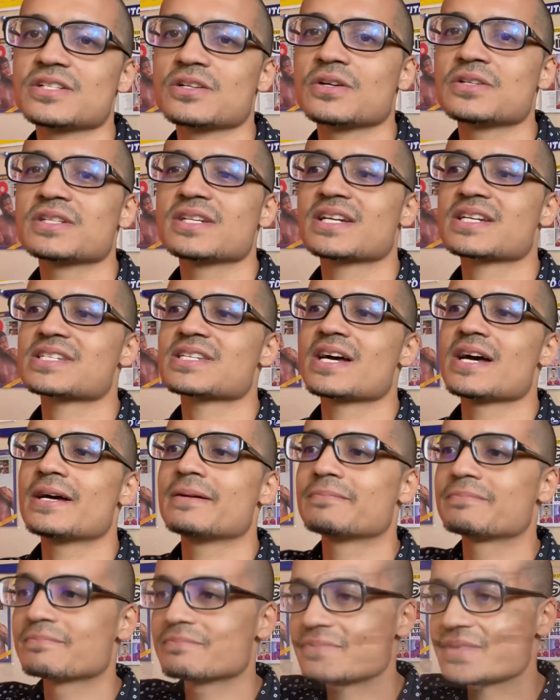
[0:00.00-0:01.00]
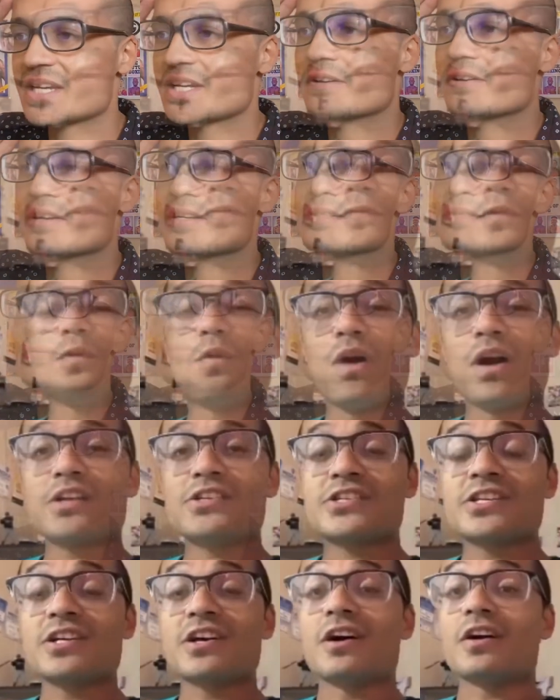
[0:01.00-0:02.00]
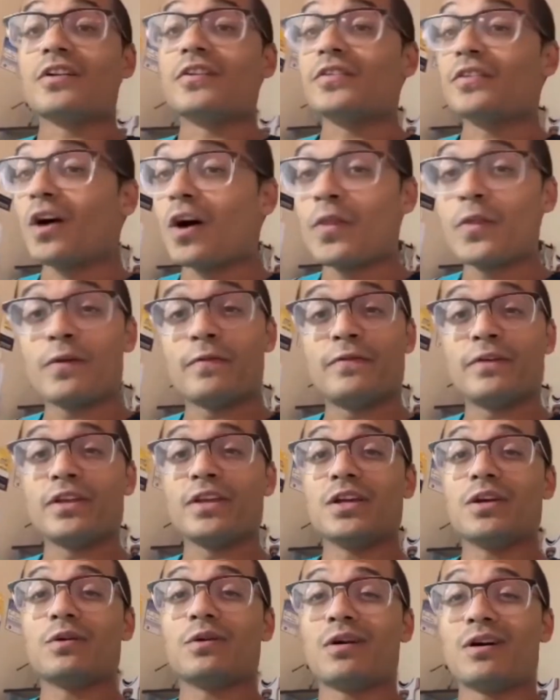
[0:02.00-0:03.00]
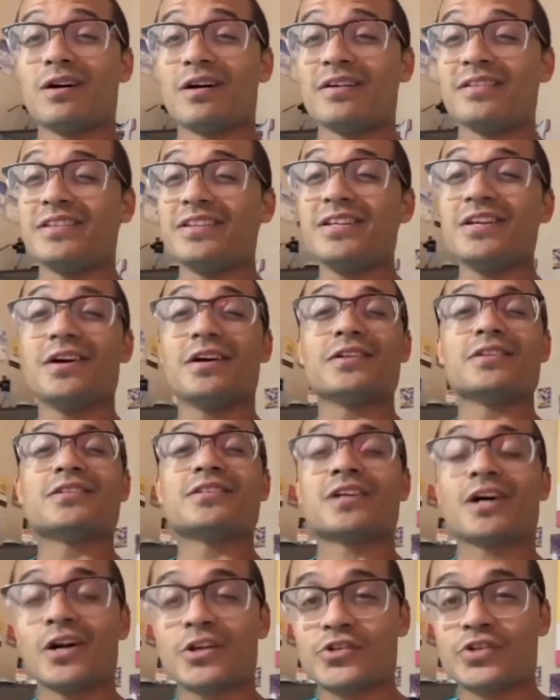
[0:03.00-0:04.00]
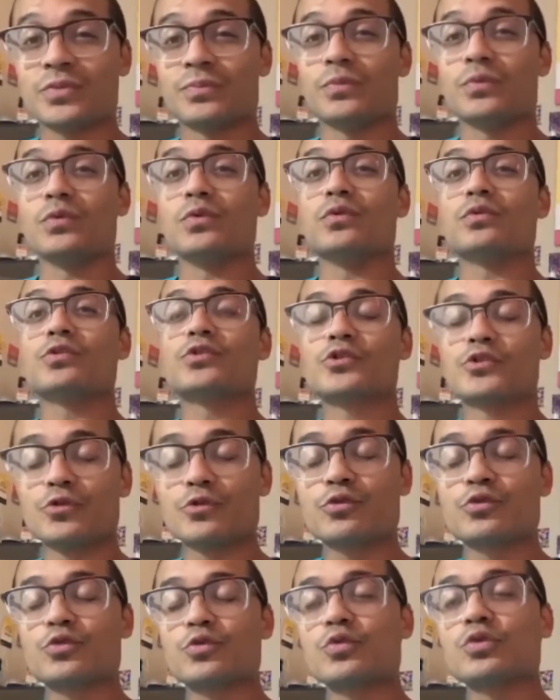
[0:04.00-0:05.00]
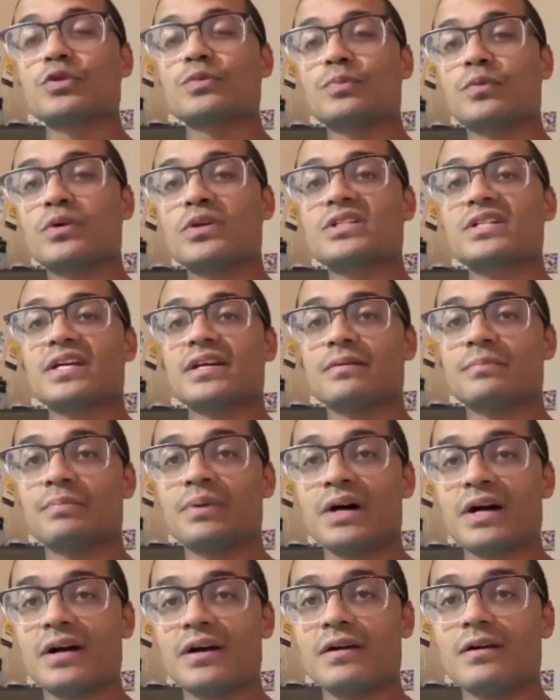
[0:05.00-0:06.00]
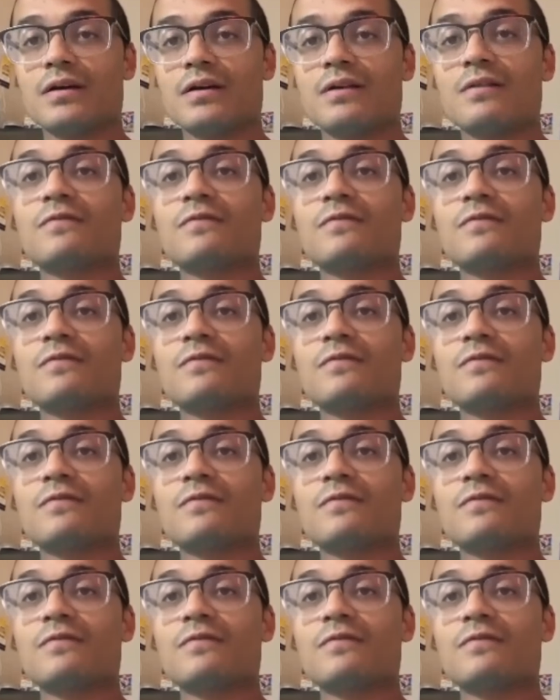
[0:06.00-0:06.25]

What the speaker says: So, until next time. Thank you for watching another video on The Untouchable True School Sports Empire.